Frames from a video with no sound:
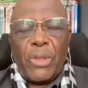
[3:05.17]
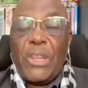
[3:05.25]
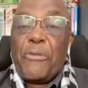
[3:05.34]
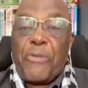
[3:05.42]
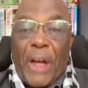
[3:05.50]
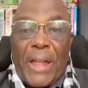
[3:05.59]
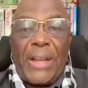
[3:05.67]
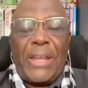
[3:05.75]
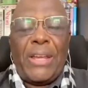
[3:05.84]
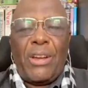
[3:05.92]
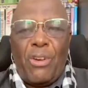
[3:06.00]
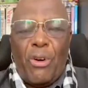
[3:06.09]
the
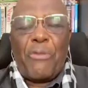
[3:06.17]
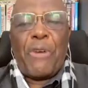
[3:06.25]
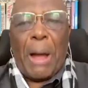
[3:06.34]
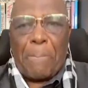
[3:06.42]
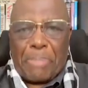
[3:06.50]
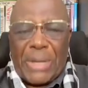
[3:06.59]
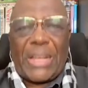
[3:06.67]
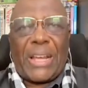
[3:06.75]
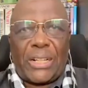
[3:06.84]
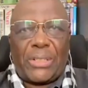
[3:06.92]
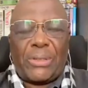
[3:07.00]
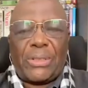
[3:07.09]
filing of
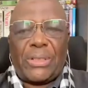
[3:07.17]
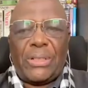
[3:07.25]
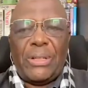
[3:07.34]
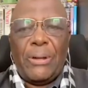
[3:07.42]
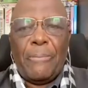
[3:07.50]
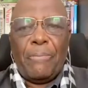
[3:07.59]
applications